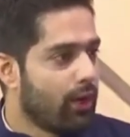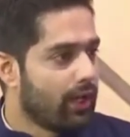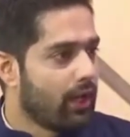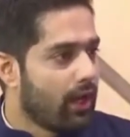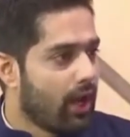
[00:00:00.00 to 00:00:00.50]

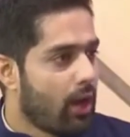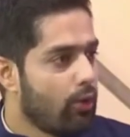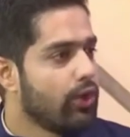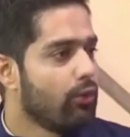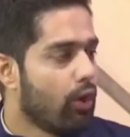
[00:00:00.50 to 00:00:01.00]
One, how
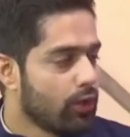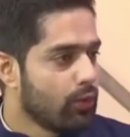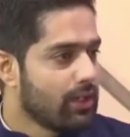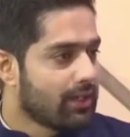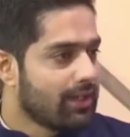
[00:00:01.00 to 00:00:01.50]
would they want
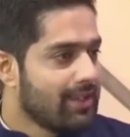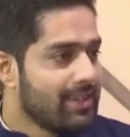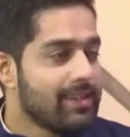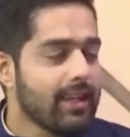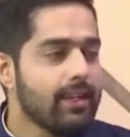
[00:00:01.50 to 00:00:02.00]
to work?
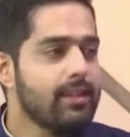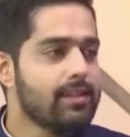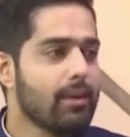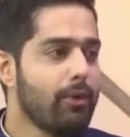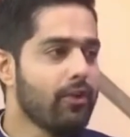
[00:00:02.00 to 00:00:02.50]
Second,
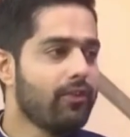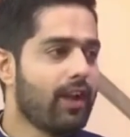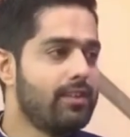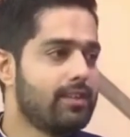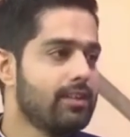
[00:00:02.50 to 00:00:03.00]
there's some bit of
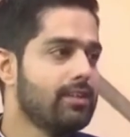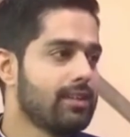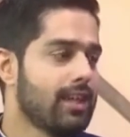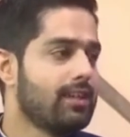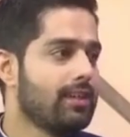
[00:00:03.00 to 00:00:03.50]
concern
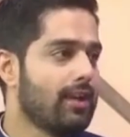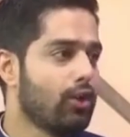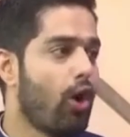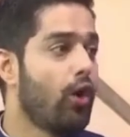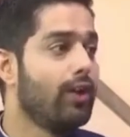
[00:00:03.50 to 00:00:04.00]
saying
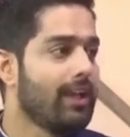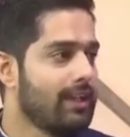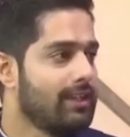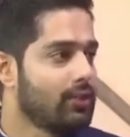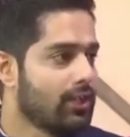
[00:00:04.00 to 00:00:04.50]
that
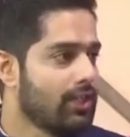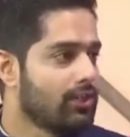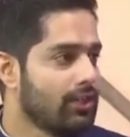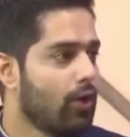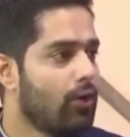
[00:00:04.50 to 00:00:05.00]
online
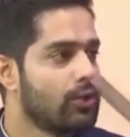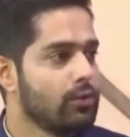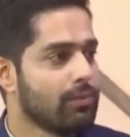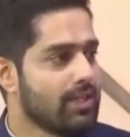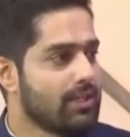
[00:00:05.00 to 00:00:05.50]
education
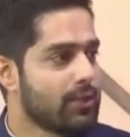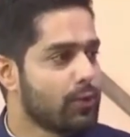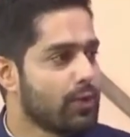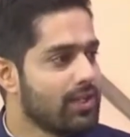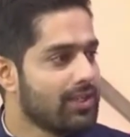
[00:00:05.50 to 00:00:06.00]
also means
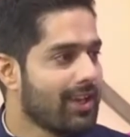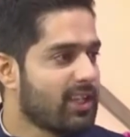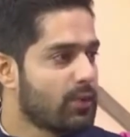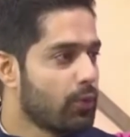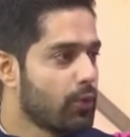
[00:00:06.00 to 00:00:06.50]
students are
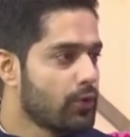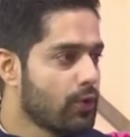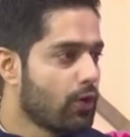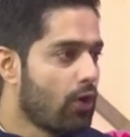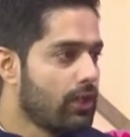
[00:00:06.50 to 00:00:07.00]
exposed
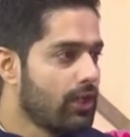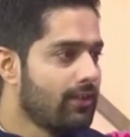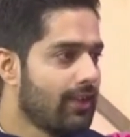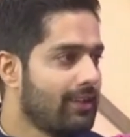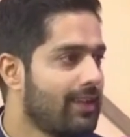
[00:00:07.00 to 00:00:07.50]
to
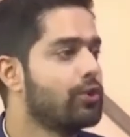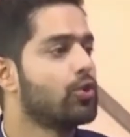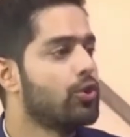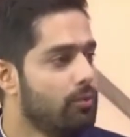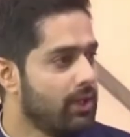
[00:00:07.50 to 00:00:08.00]
content that they
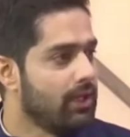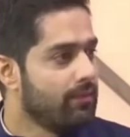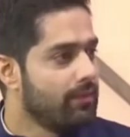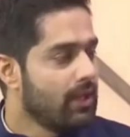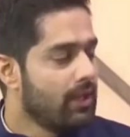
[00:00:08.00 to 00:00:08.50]
shouldn't be.
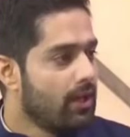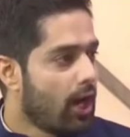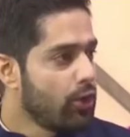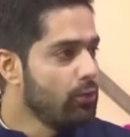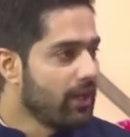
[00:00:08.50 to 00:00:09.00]

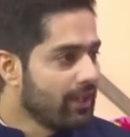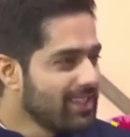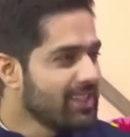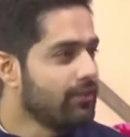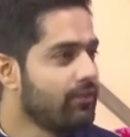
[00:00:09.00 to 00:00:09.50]
How do you bring
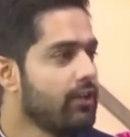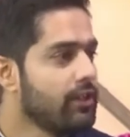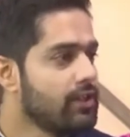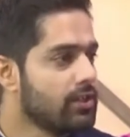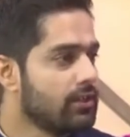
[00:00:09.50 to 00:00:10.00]
in a safety
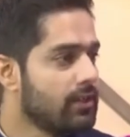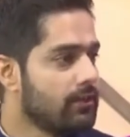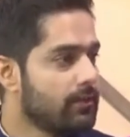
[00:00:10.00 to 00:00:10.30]
feature there?